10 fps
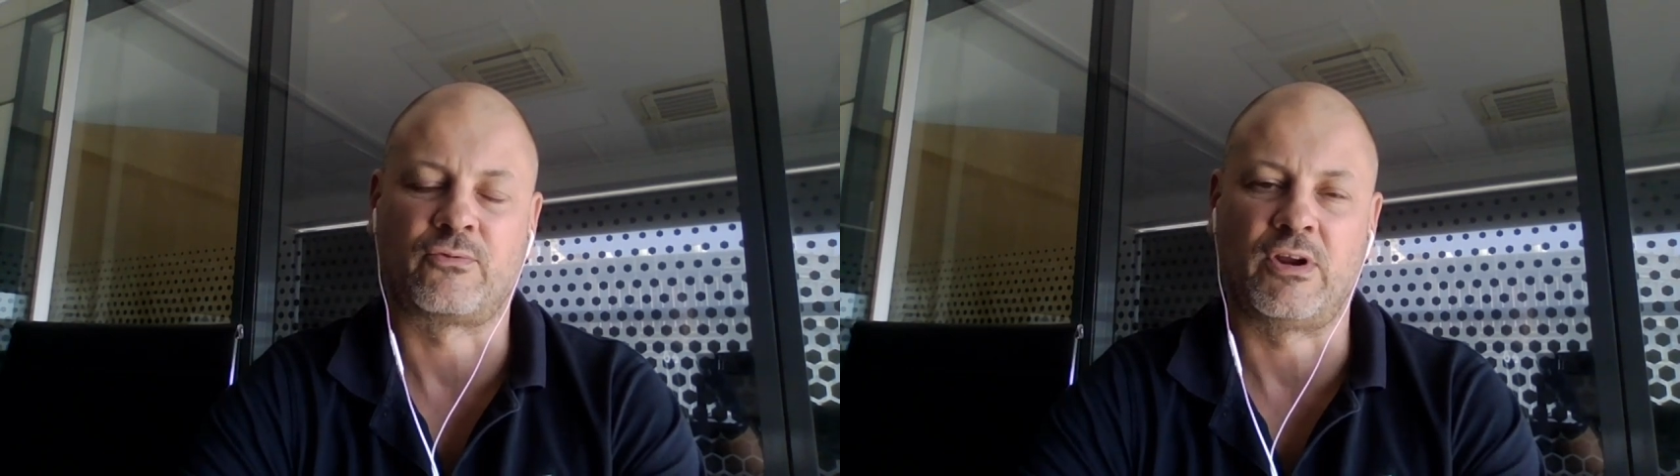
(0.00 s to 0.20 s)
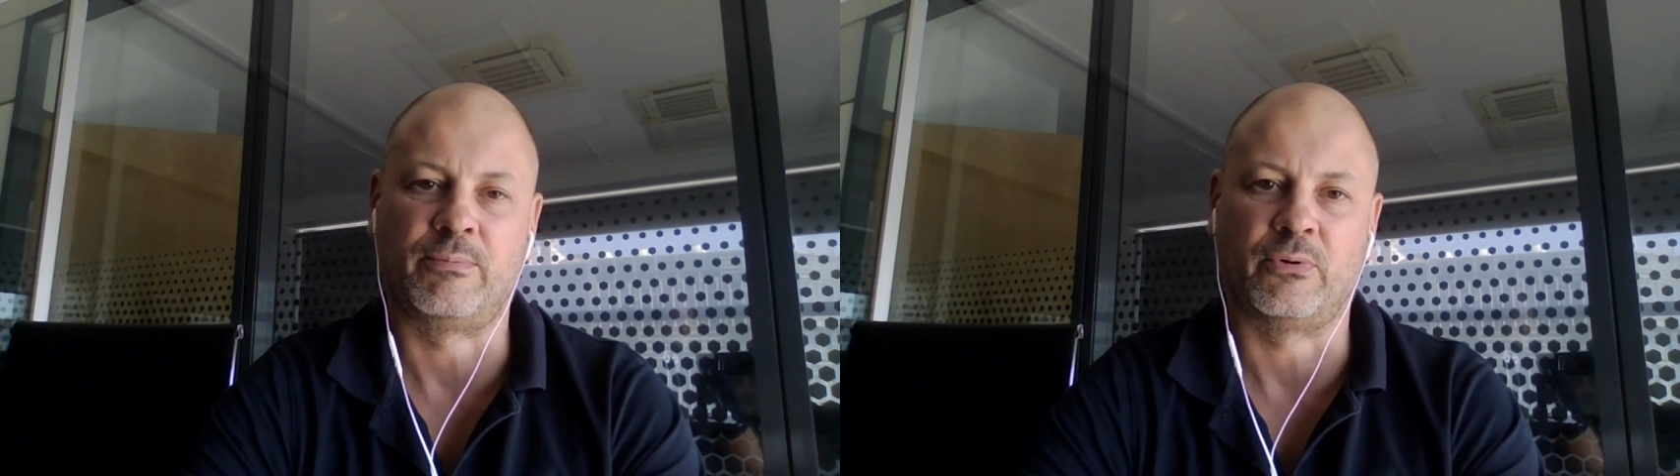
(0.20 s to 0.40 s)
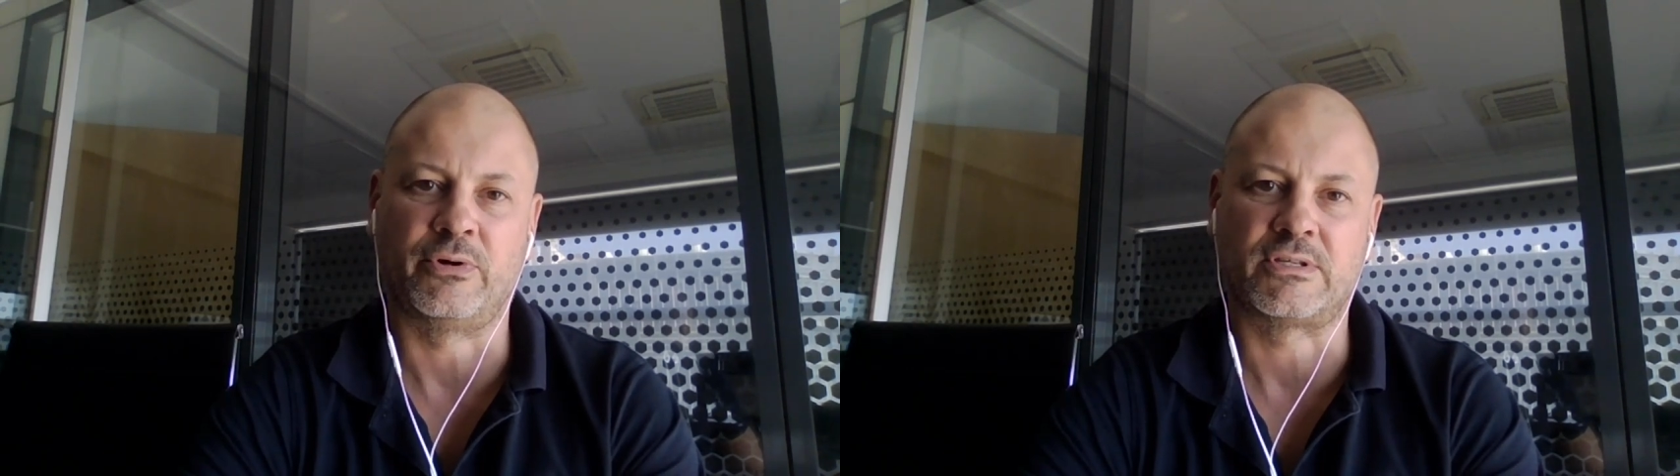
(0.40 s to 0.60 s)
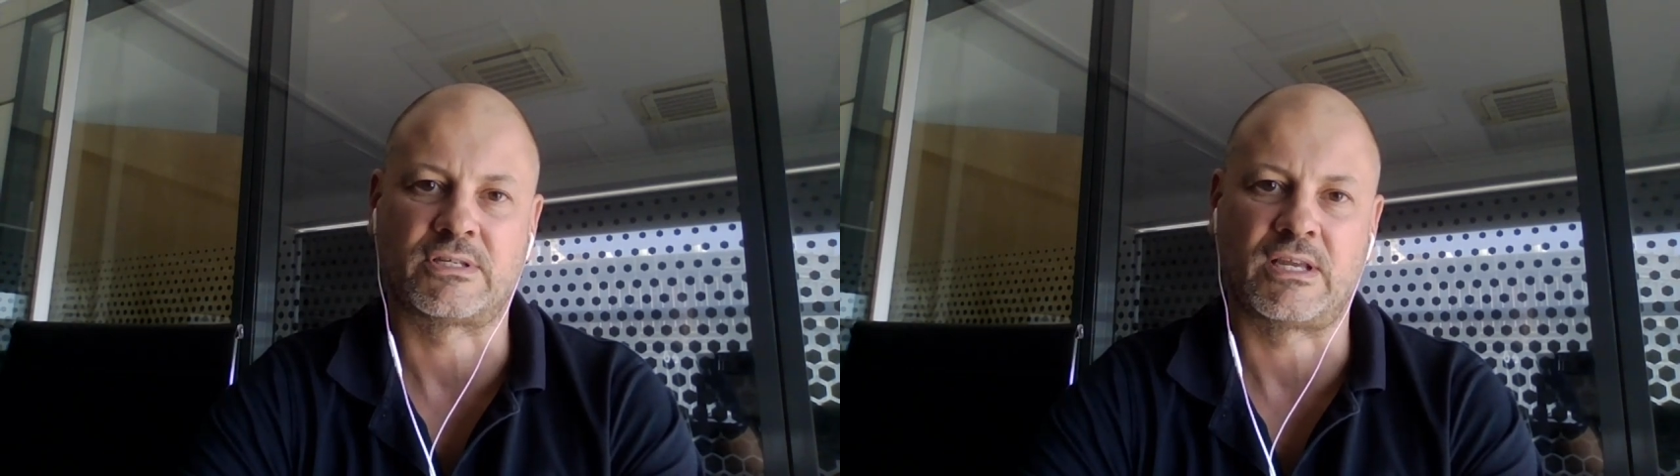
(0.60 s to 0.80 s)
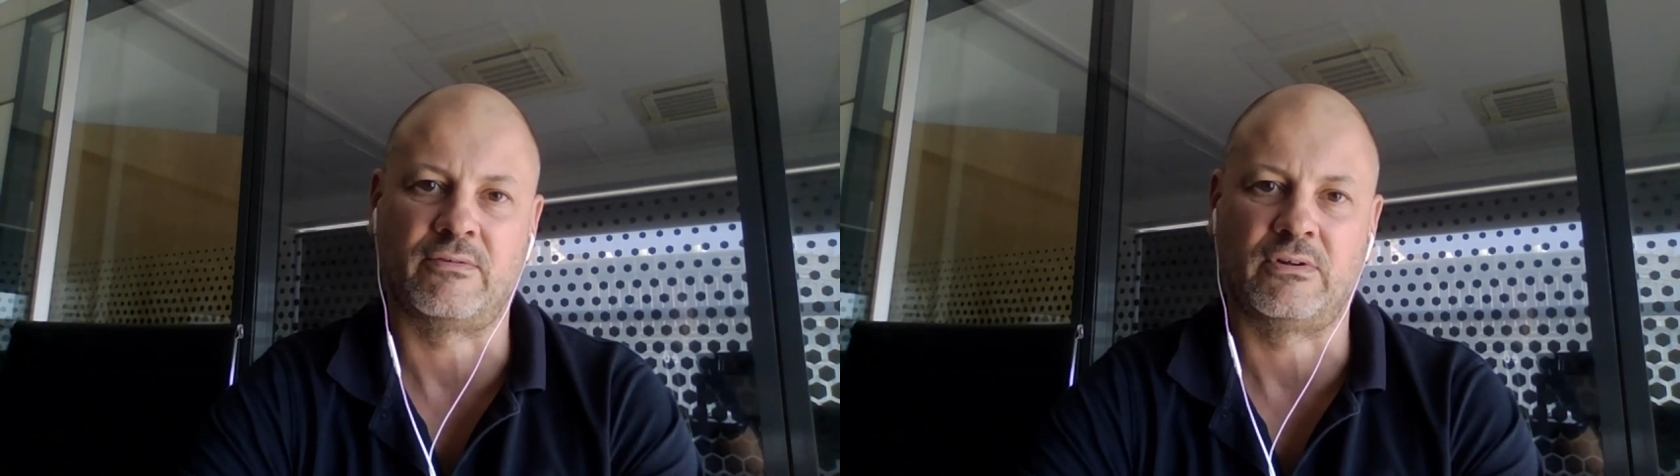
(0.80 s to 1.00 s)

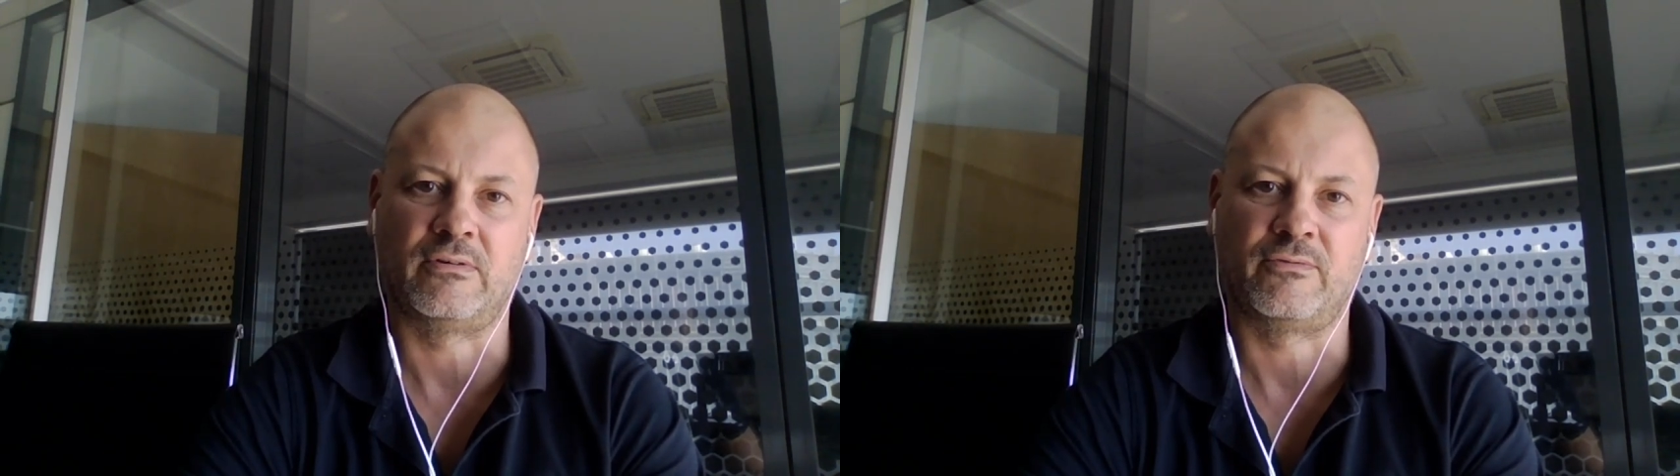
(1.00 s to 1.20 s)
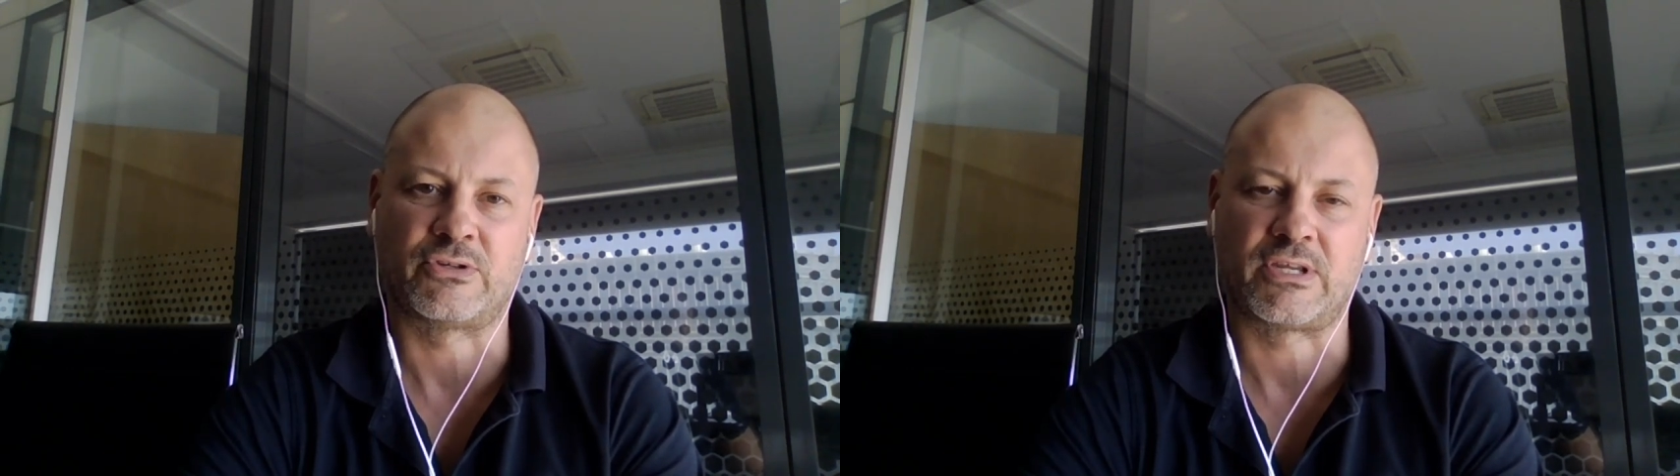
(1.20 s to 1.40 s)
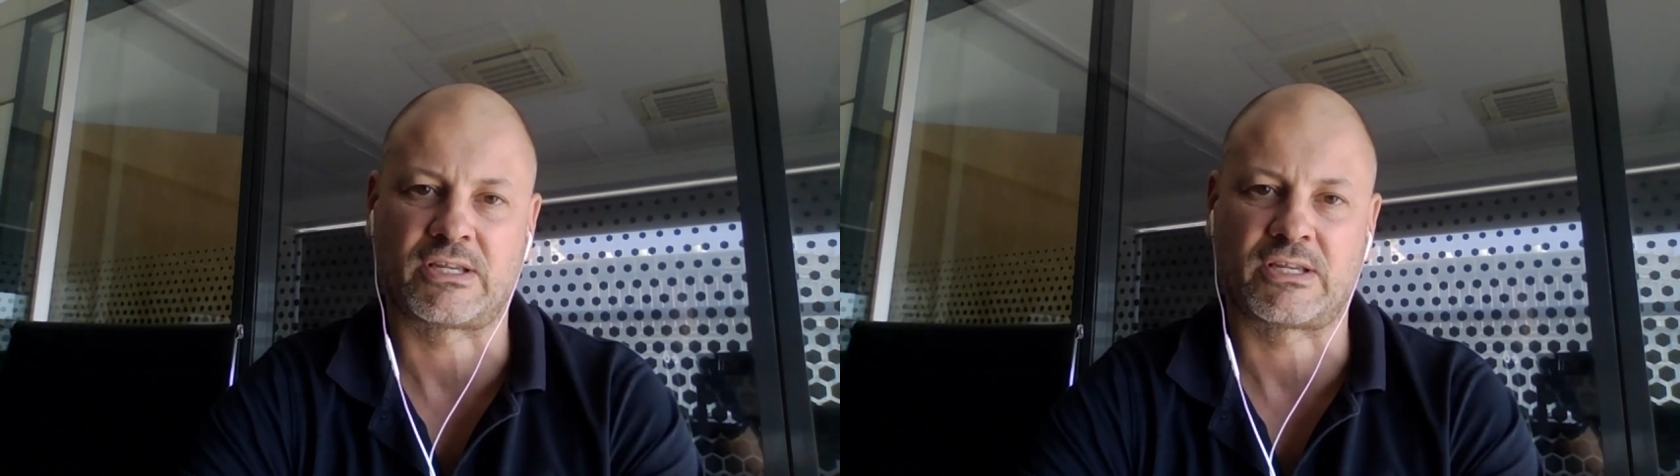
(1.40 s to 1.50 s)
3.7 versus